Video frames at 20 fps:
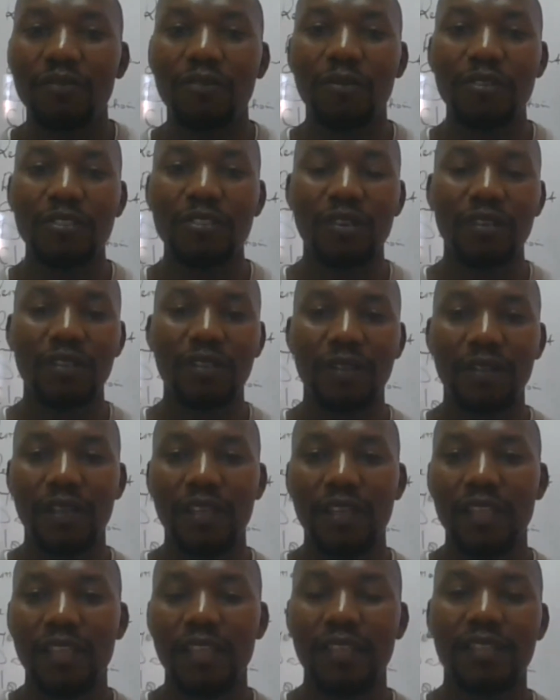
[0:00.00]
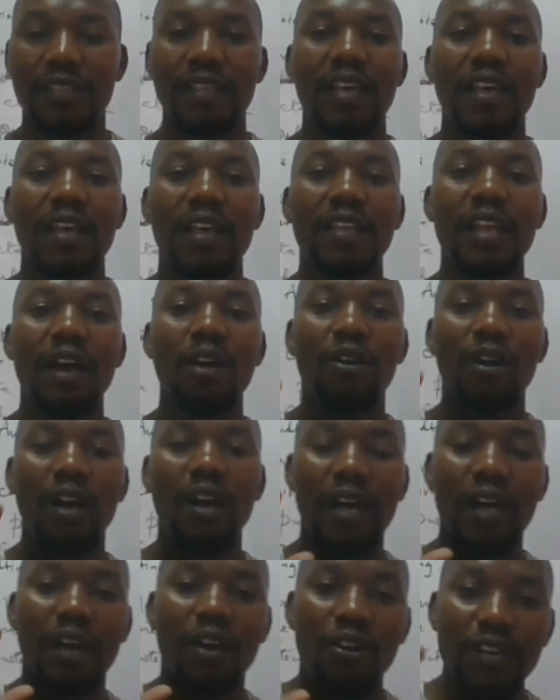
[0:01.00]
the information. Yes. Now,
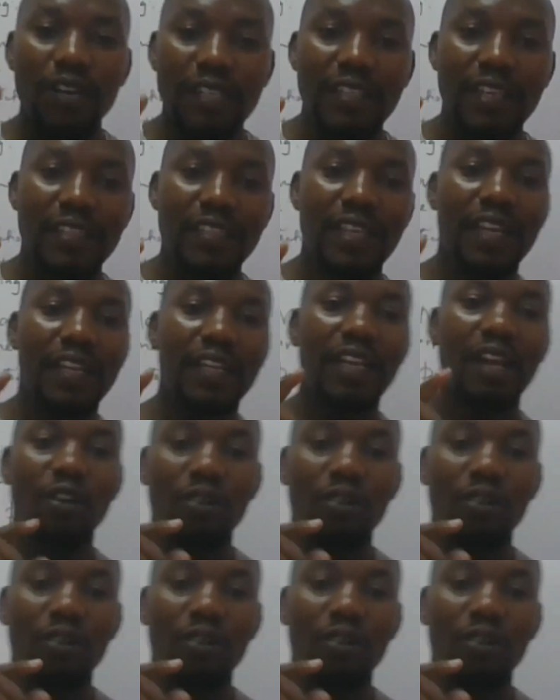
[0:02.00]
auditors are